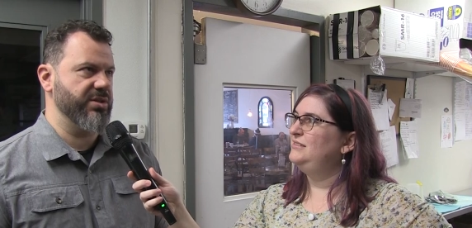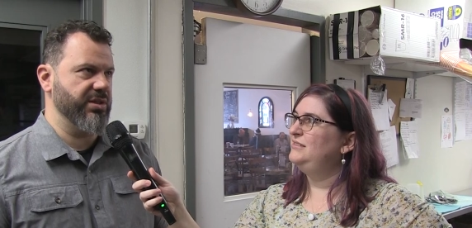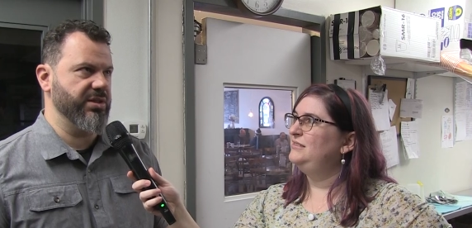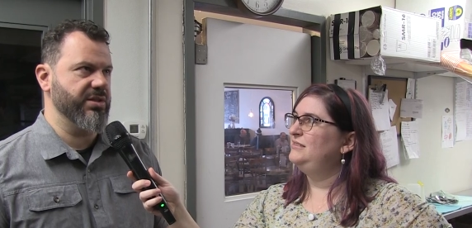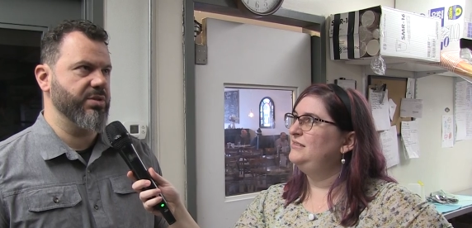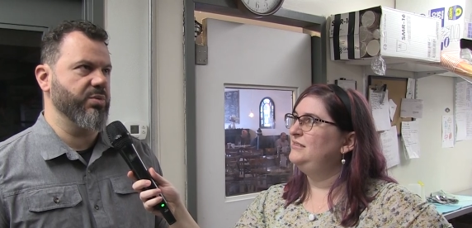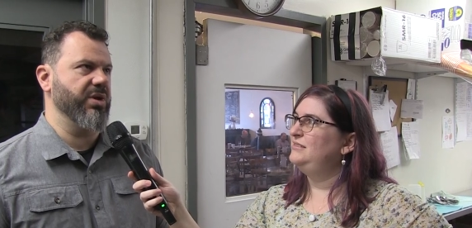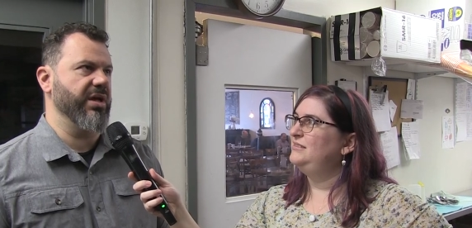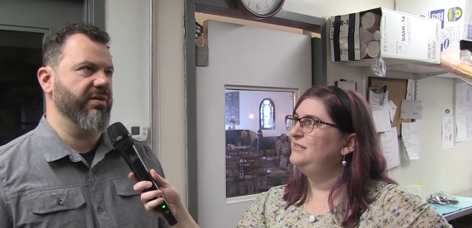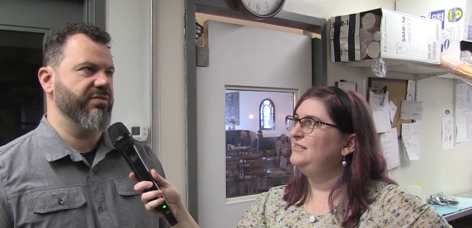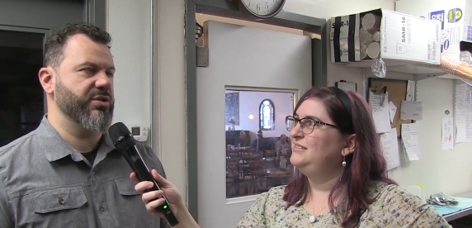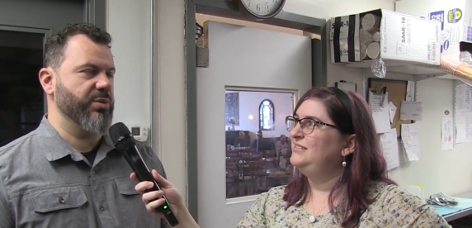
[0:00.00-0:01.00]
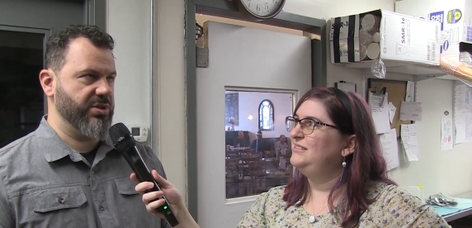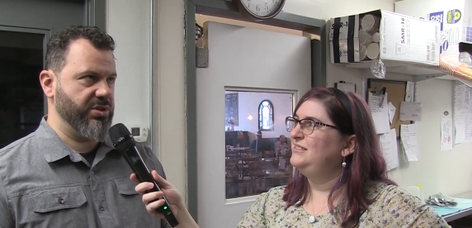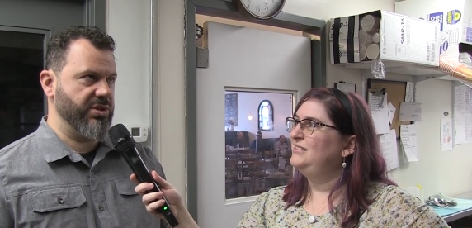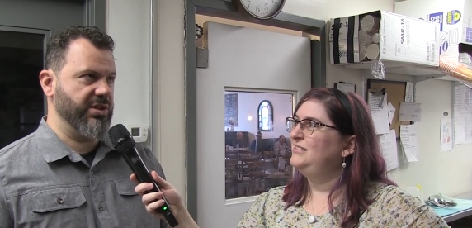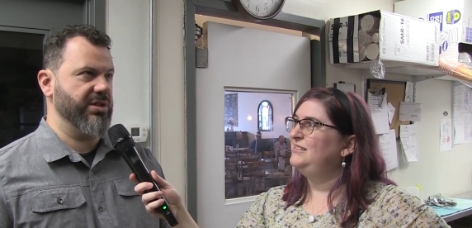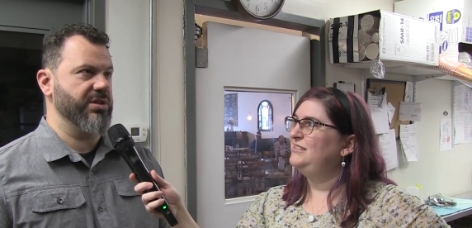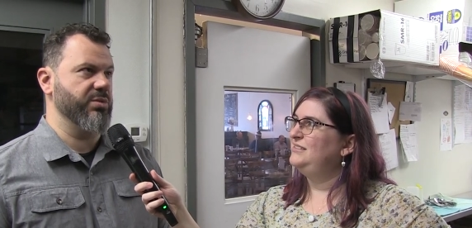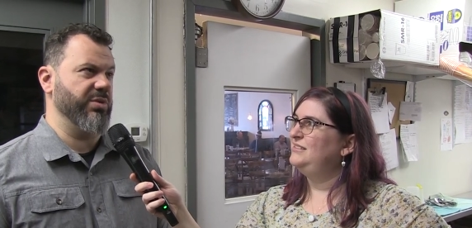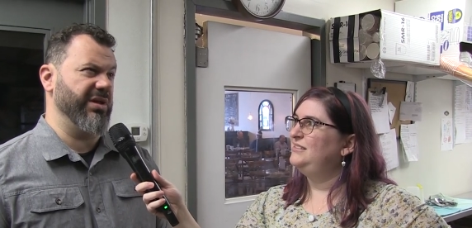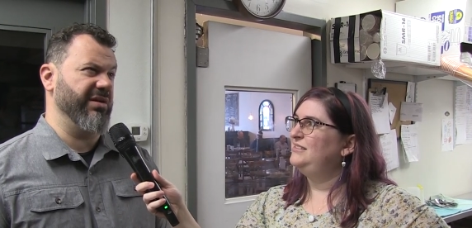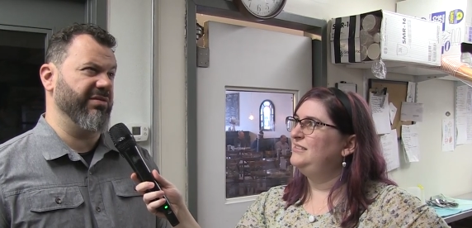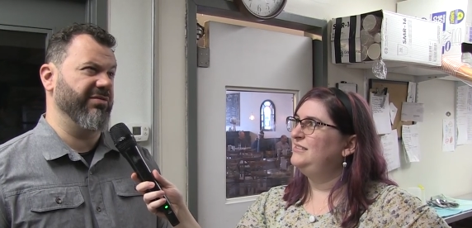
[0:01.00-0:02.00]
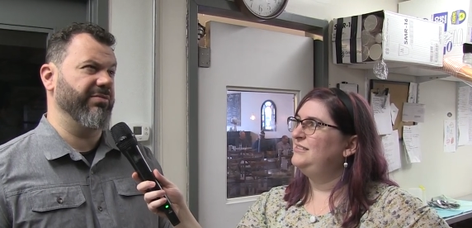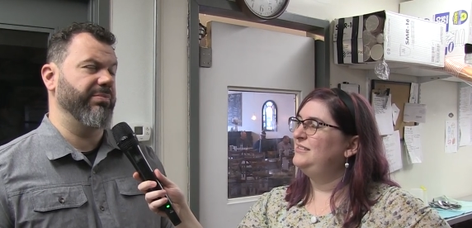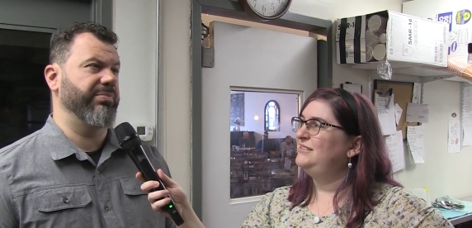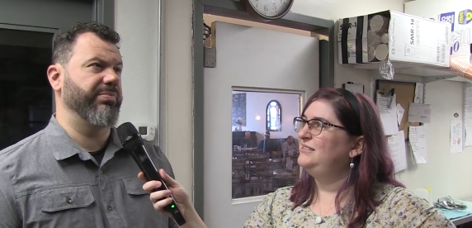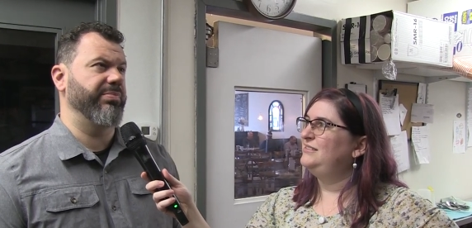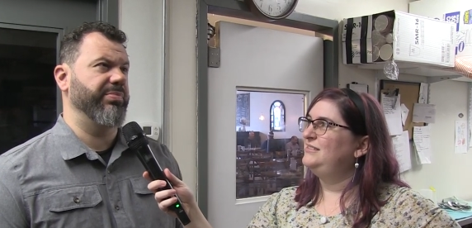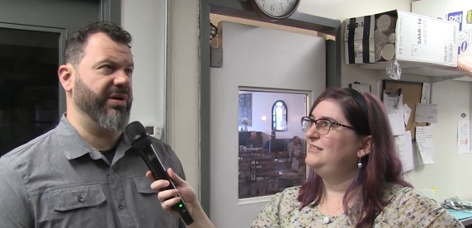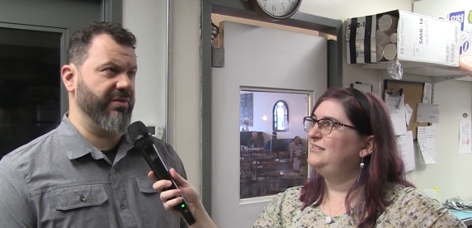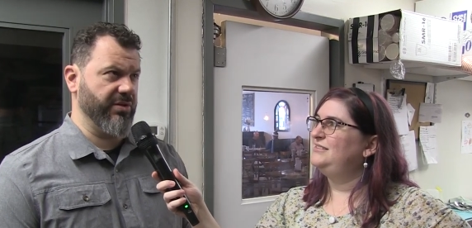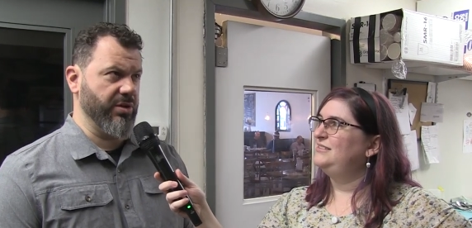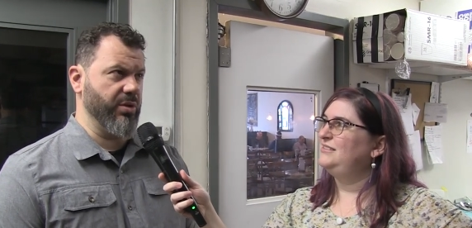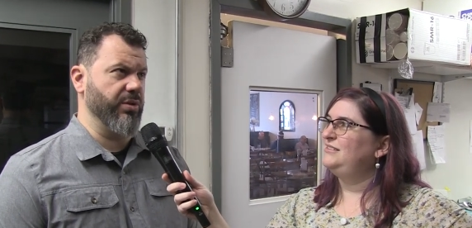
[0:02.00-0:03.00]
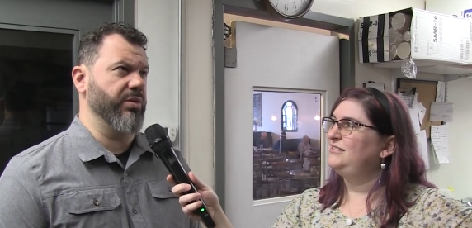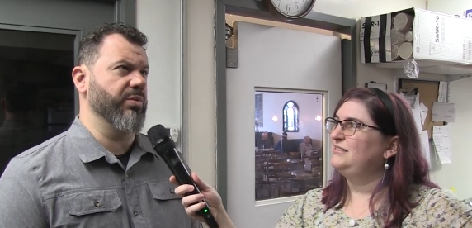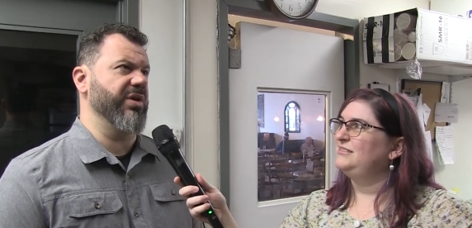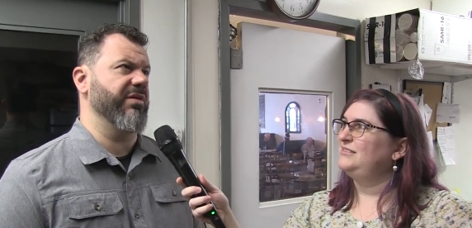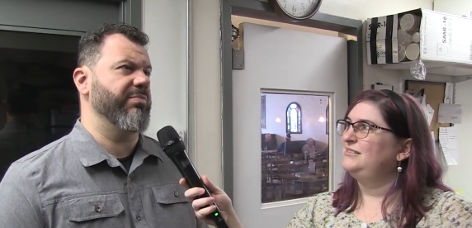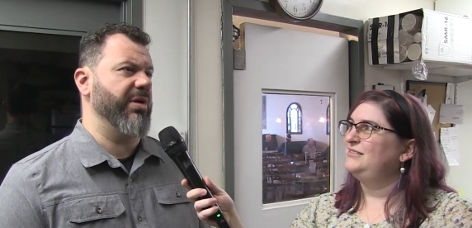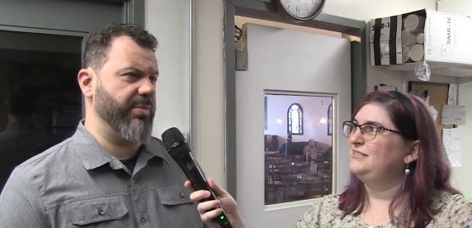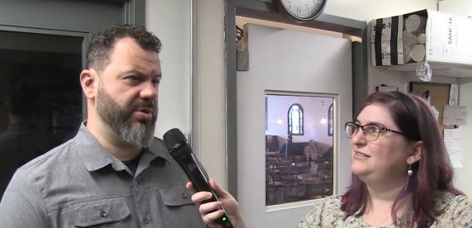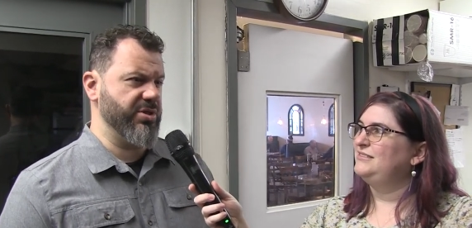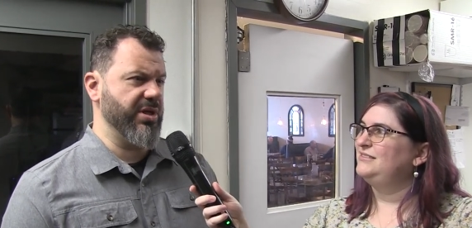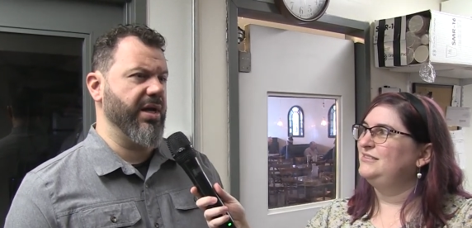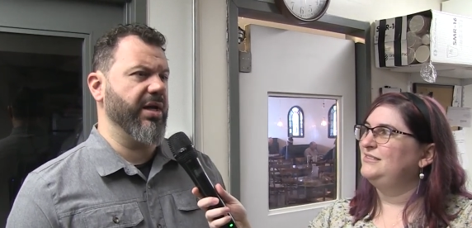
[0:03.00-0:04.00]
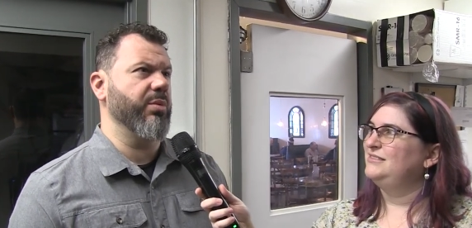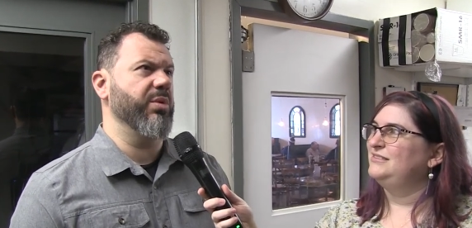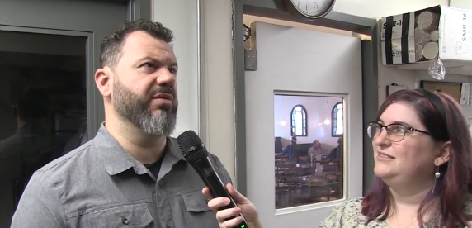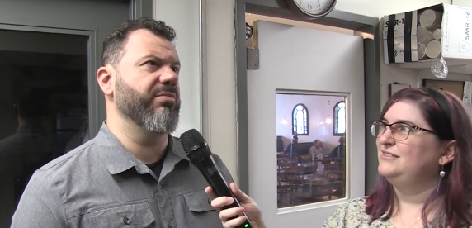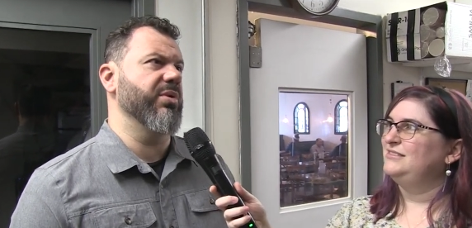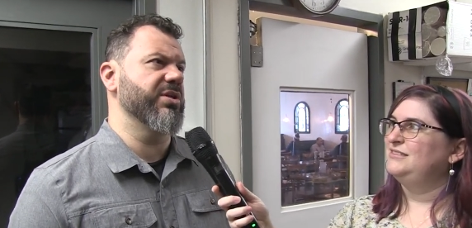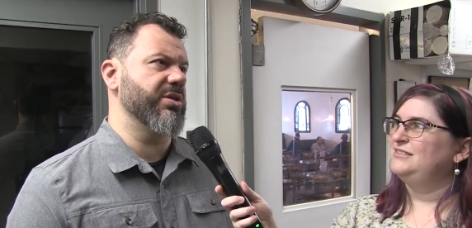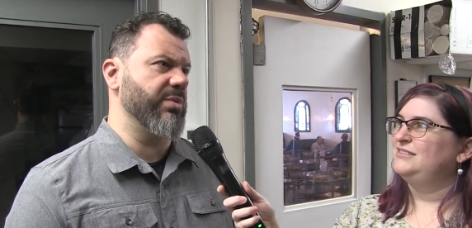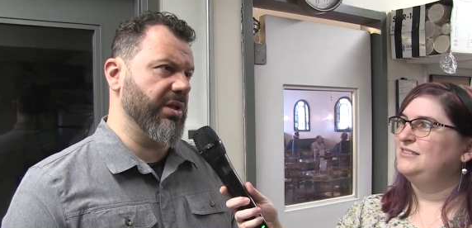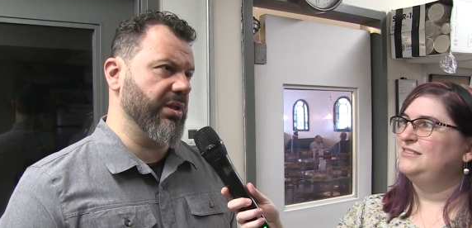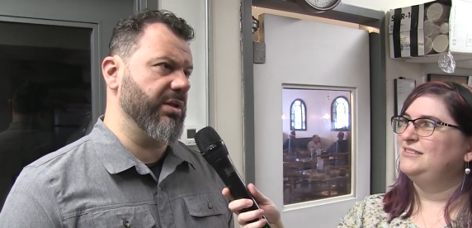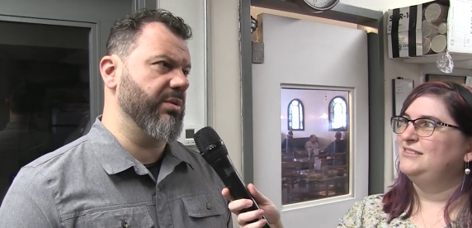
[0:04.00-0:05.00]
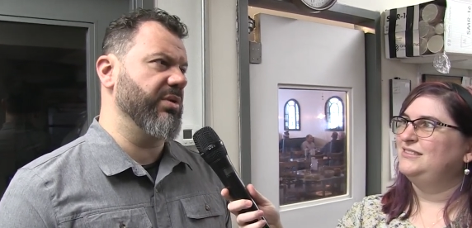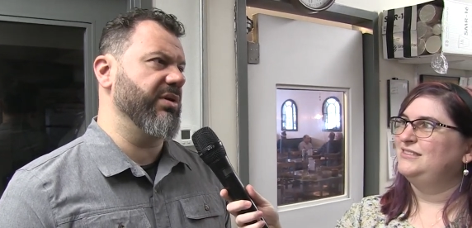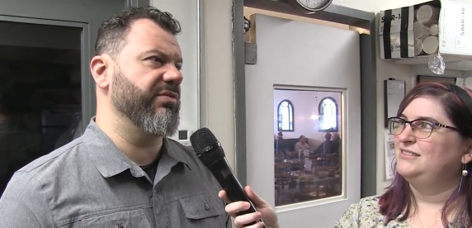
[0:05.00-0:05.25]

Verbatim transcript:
Speaker 1: cheese, we have Swiss cheese, we have provolone, we have pepper jack, we have mozzarella, we